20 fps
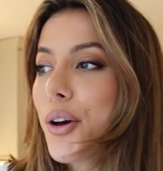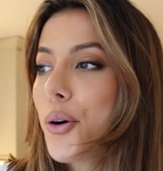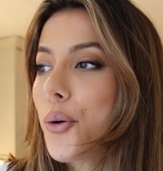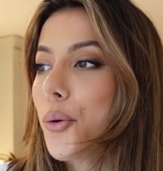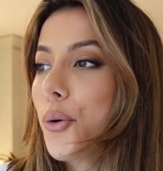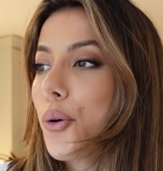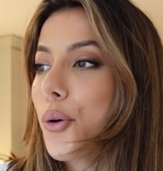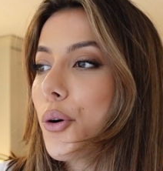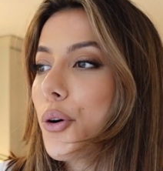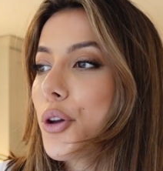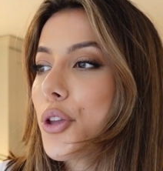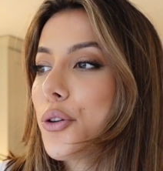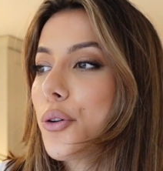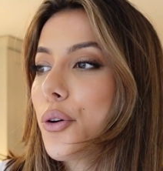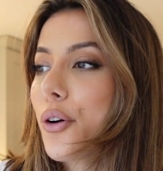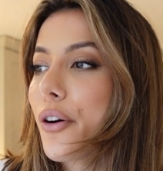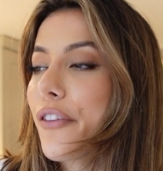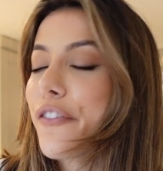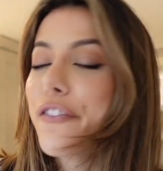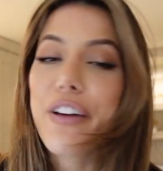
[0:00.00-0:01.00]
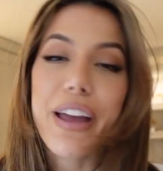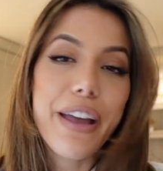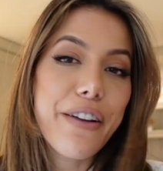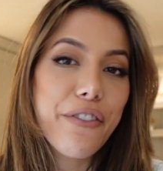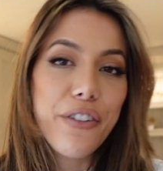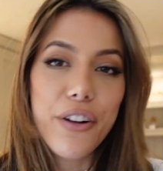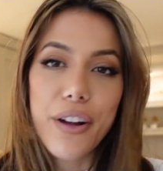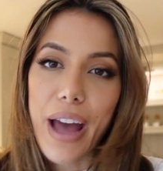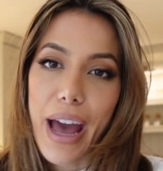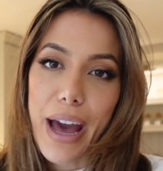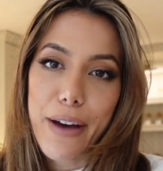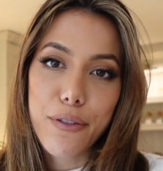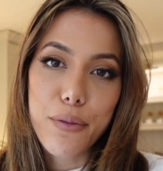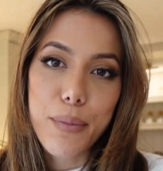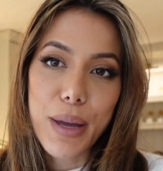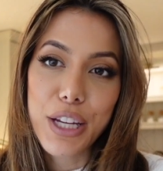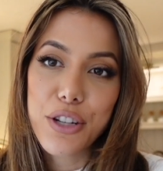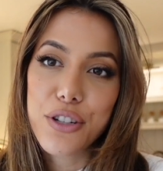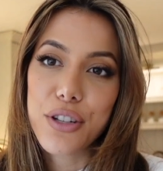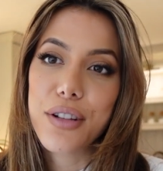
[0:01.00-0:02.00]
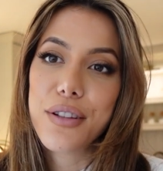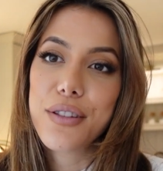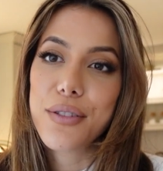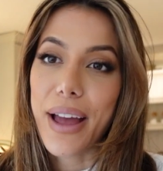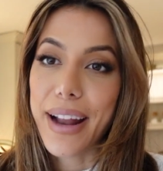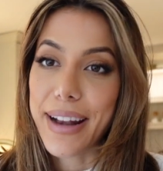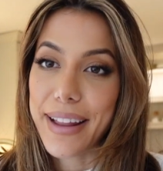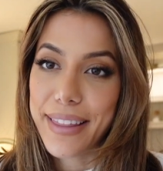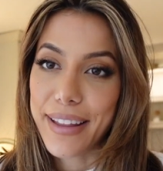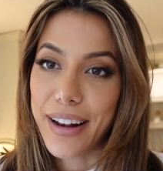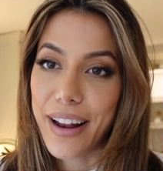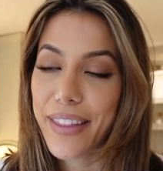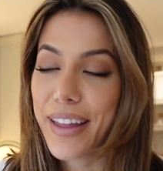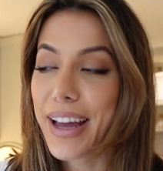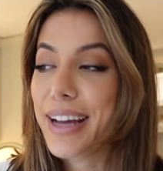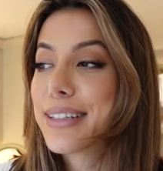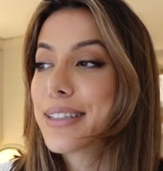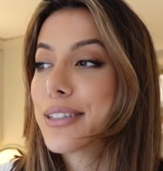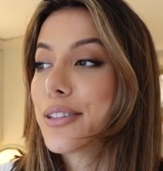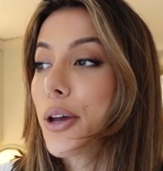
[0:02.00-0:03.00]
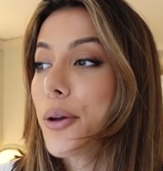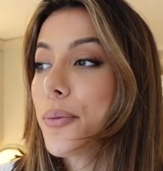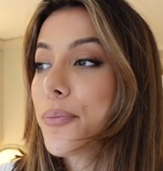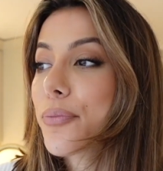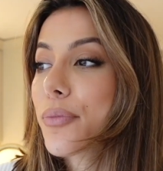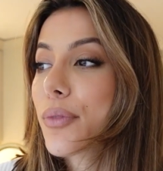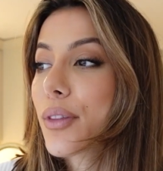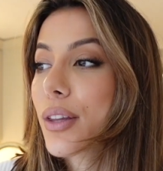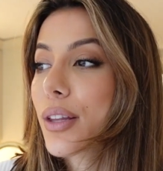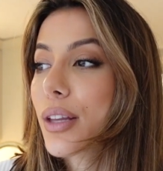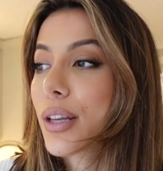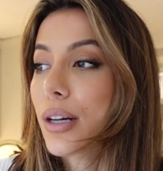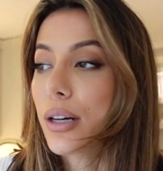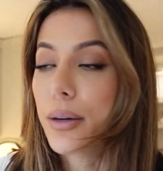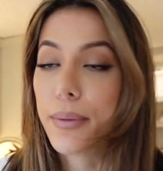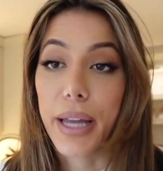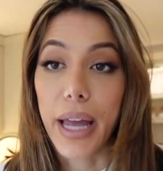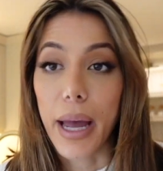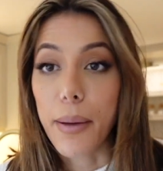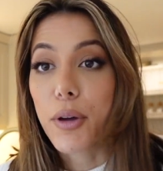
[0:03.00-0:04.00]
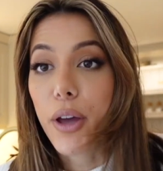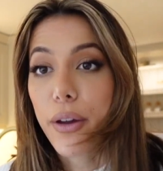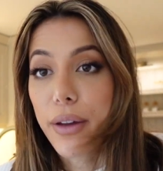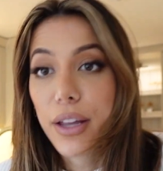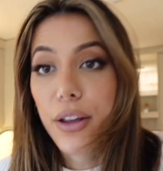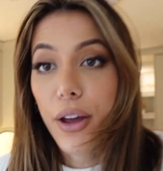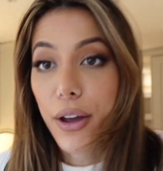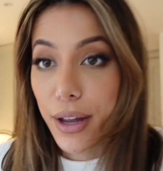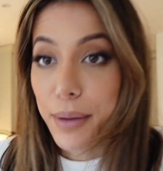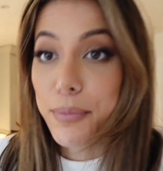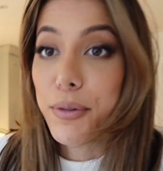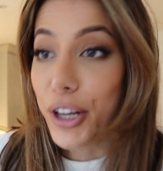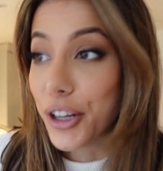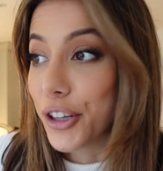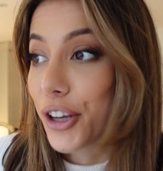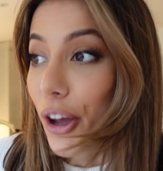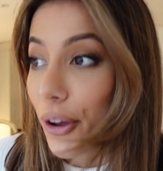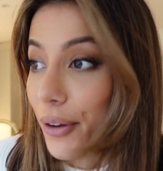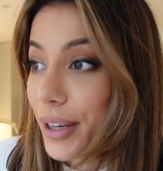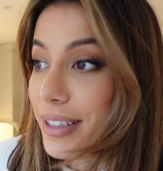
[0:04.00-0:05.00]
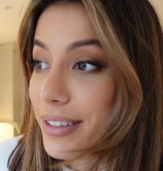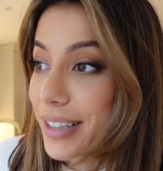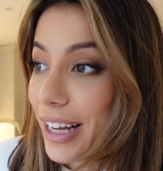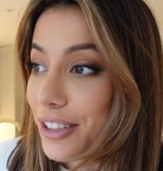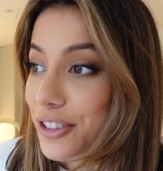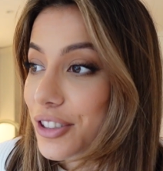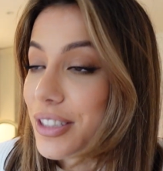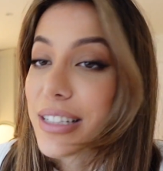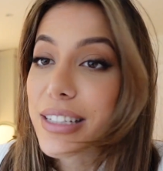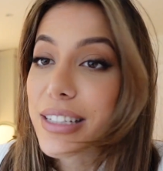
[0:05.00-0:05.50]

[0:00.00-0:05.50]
or your favorite affirmations or anything like that. So, oh, okay, I'm gonna go. He's actually